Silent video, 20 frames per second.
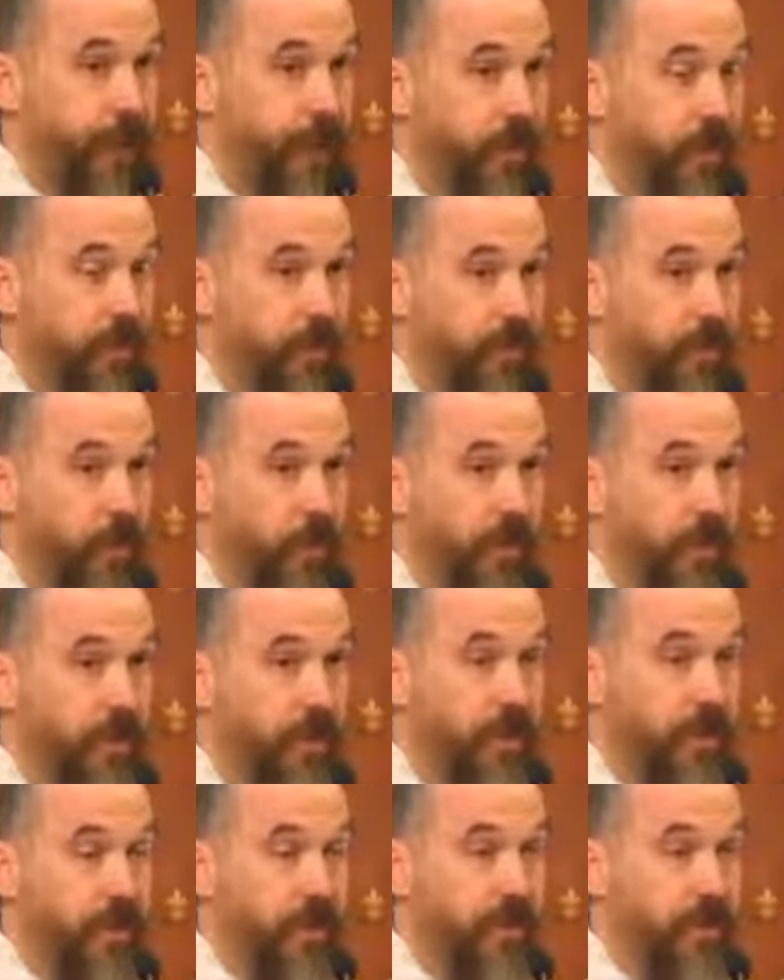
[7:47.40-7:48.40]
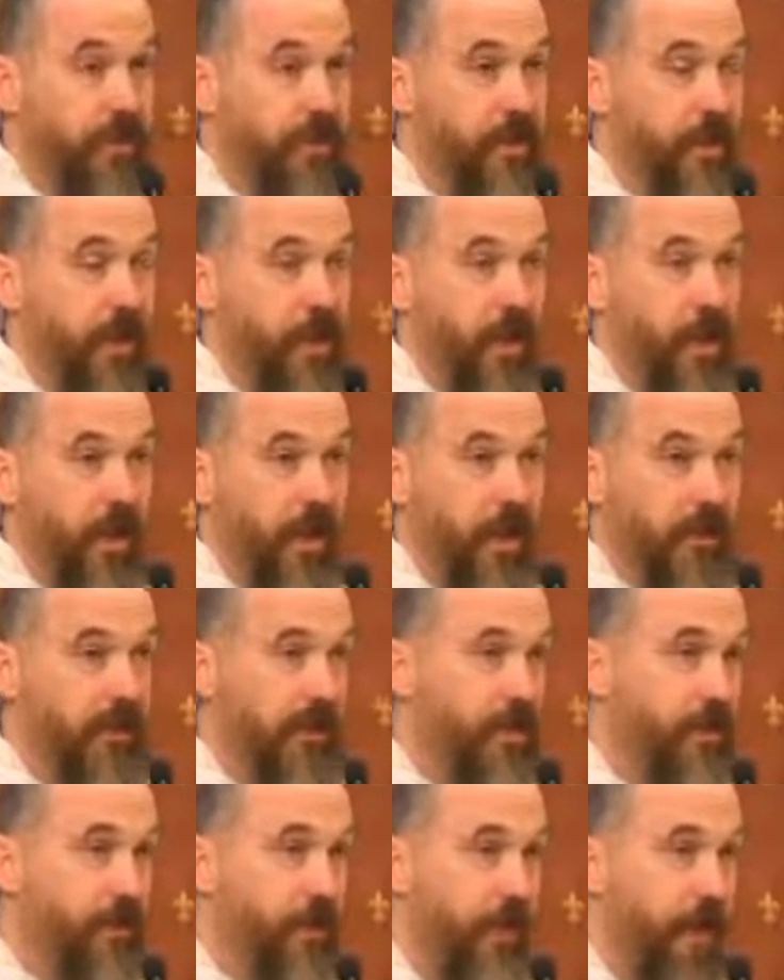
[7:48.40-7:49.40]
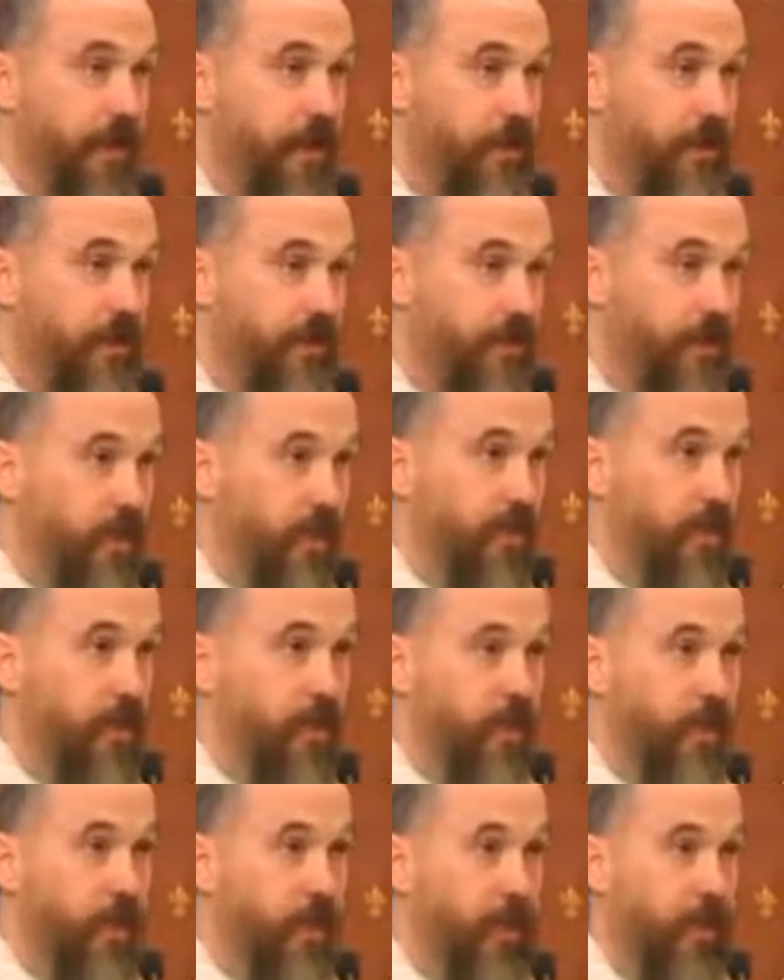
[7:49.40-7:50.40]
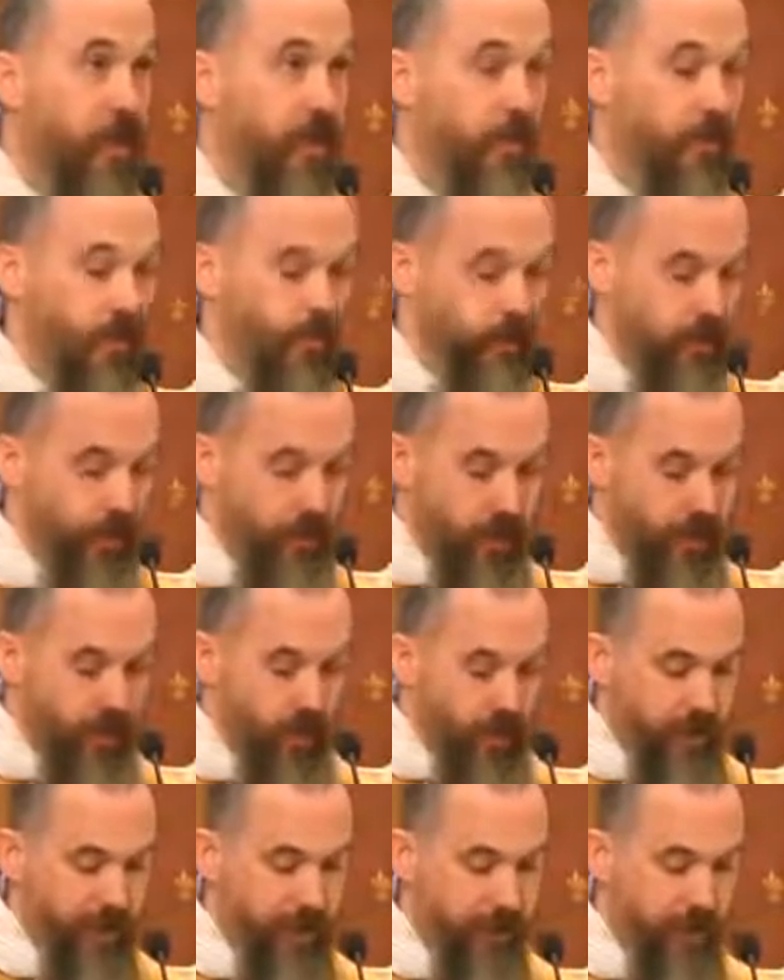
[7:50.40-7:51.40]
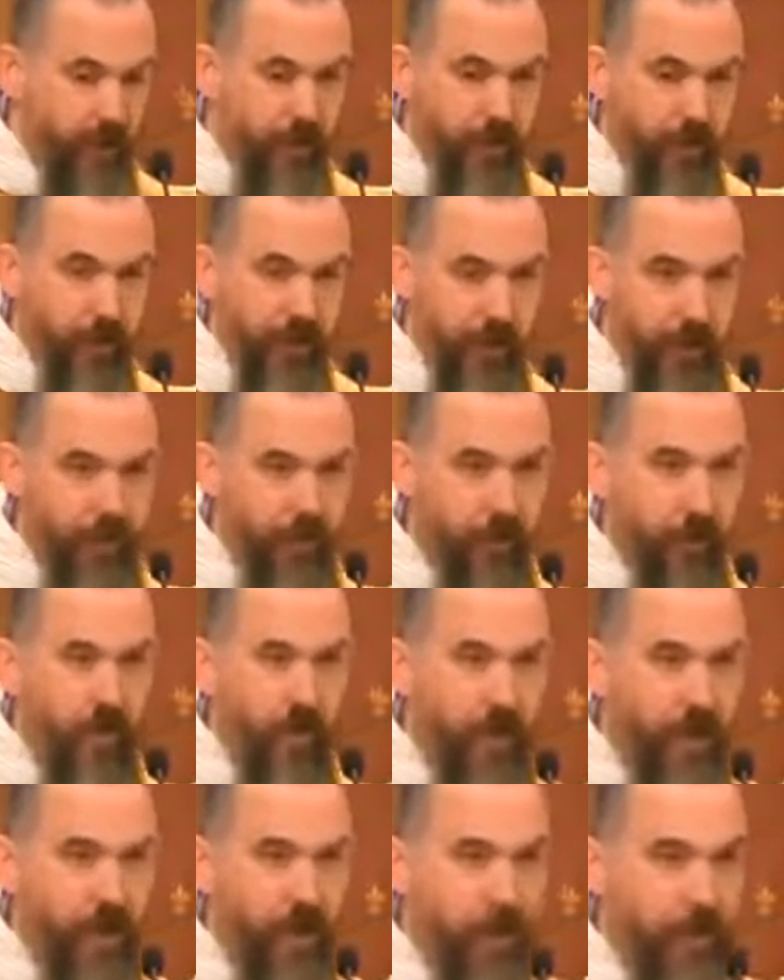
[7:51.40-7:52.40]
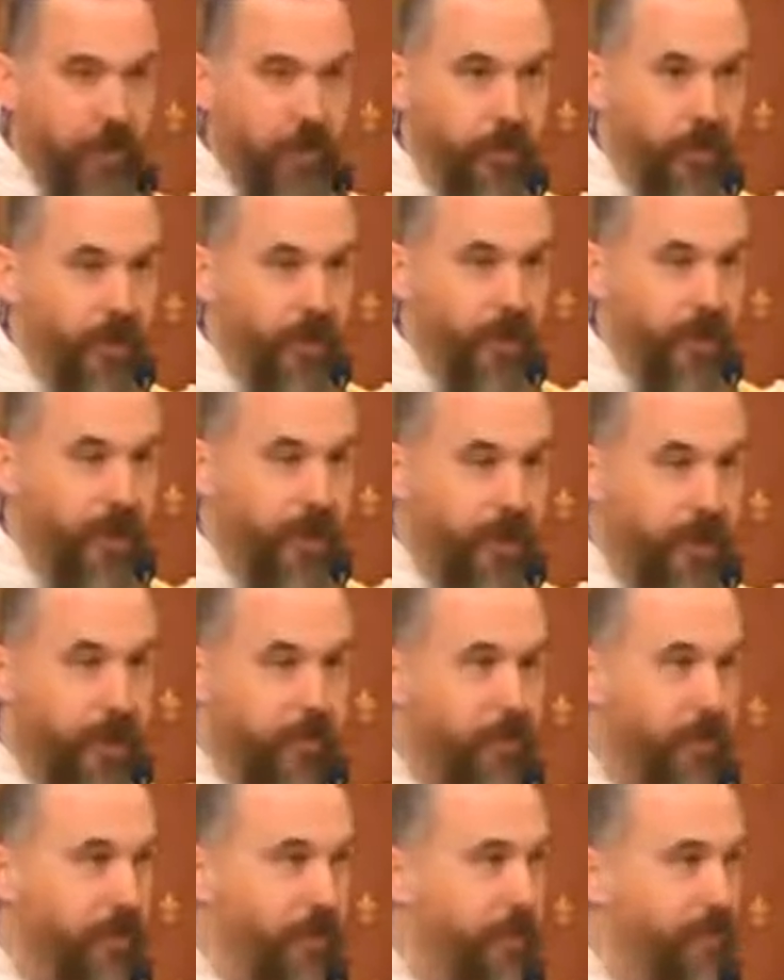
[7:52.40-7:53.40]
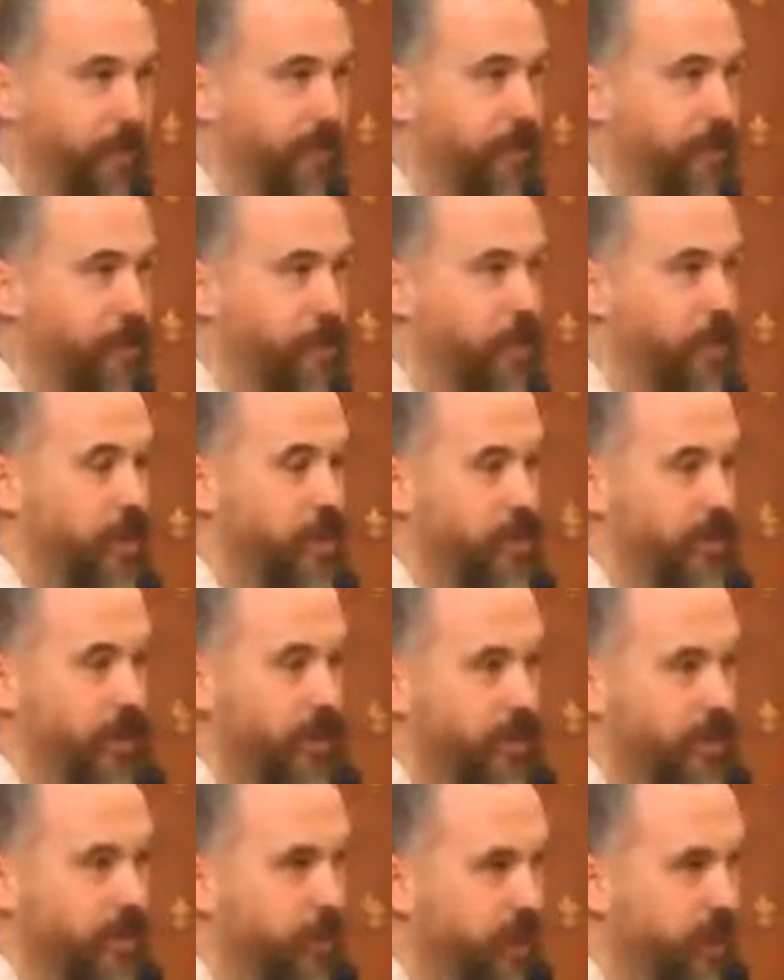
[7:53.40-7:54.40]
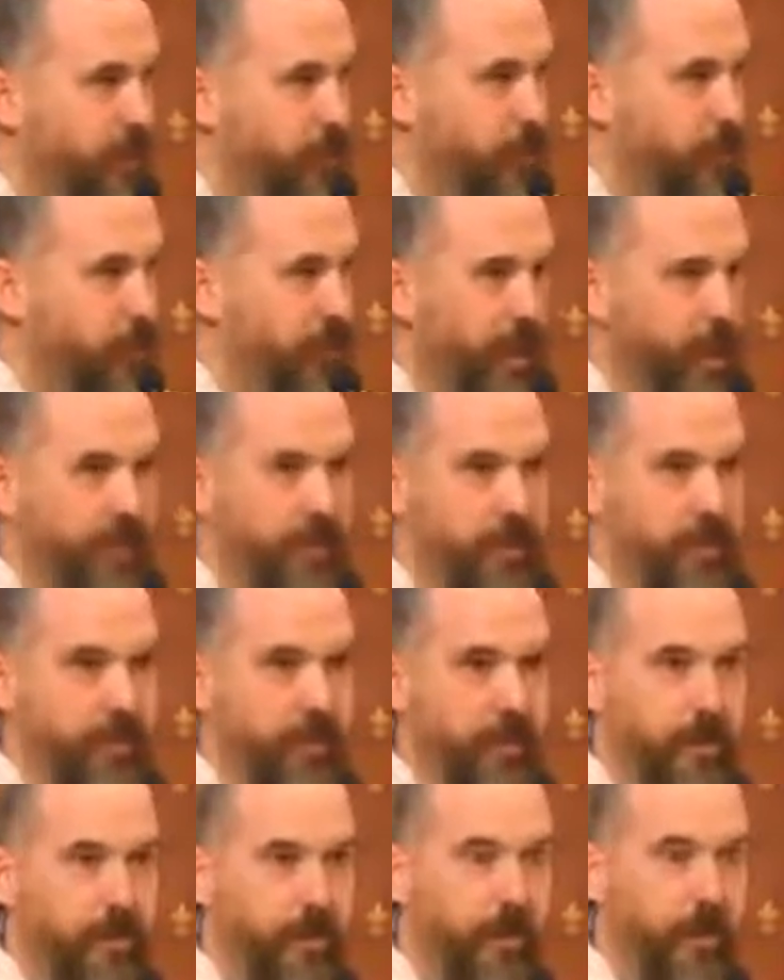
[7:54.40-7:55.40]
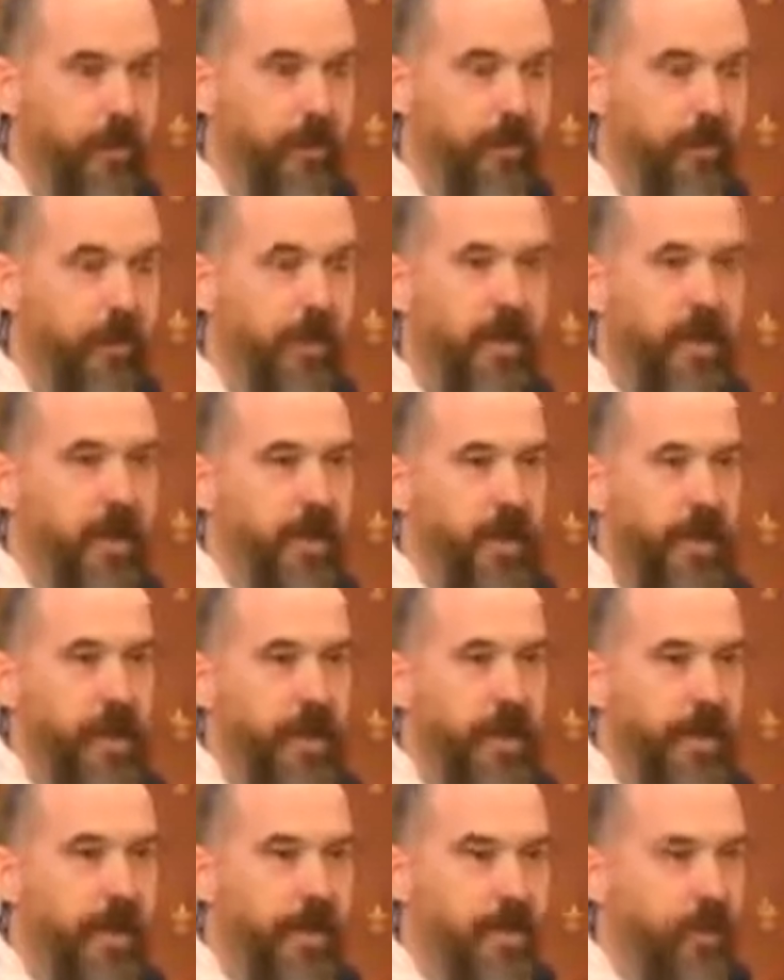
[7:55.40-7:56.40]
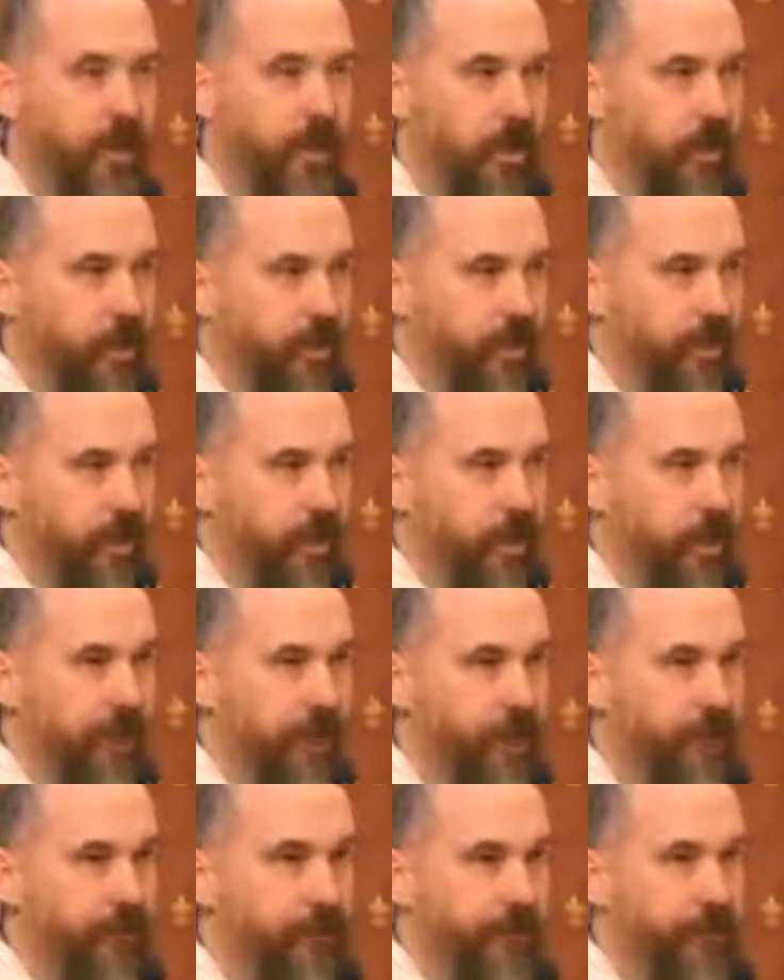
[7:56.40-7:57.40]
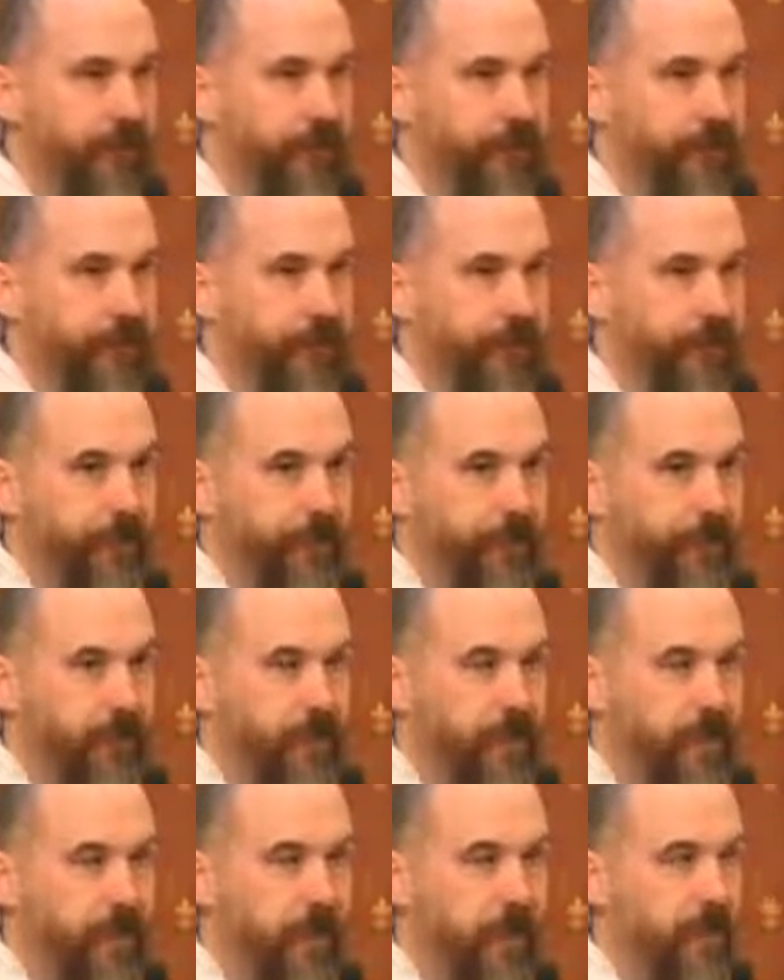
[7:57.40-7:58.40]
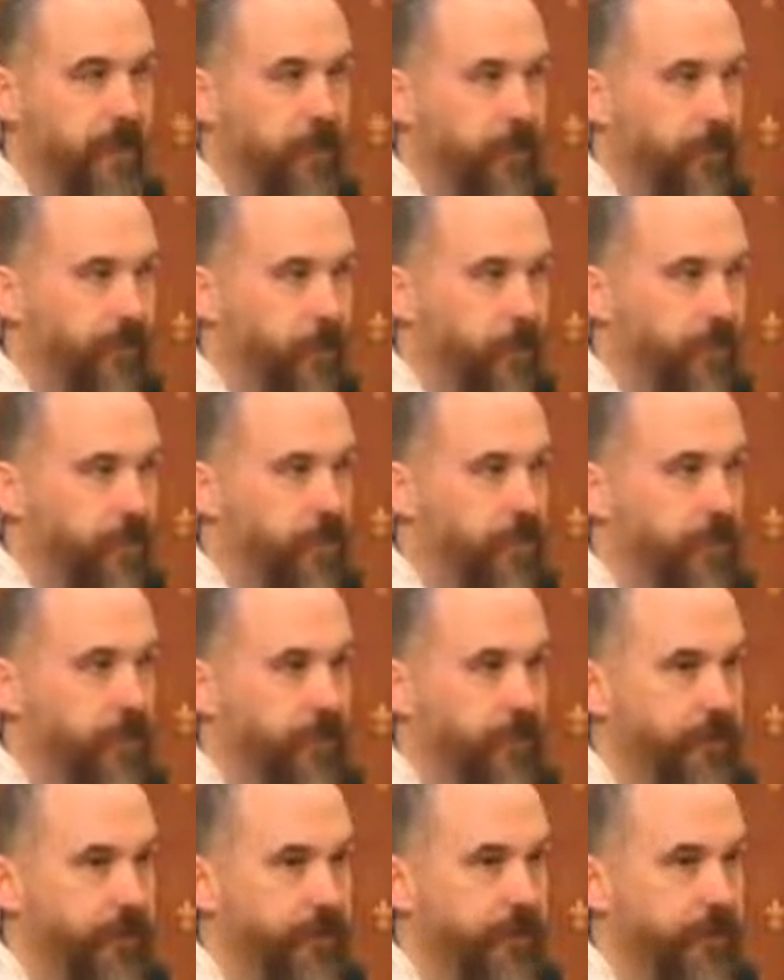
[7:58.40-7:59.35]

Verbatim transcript: And as I've already said, that's, it's not a matter of, of going out and, you know, like I'm doing now, preaching the gospel. You sit there and talk about the gospel passage to people. It's our living it. This is our preaching.